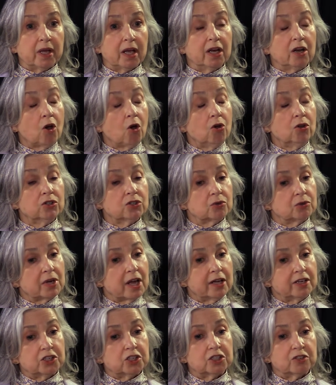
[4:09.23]
And also
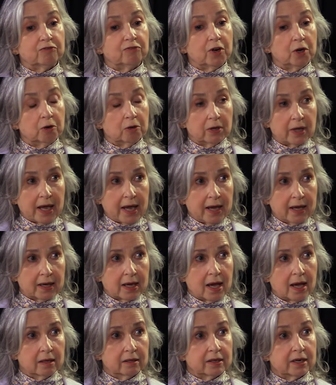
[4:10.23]
not just feral cat
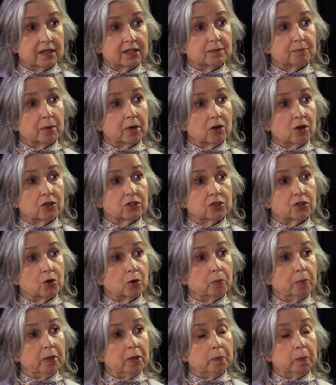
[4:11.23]
colonies, but
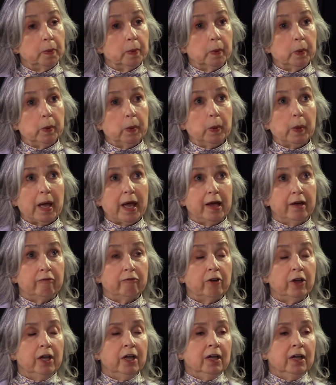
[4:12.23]
also people who have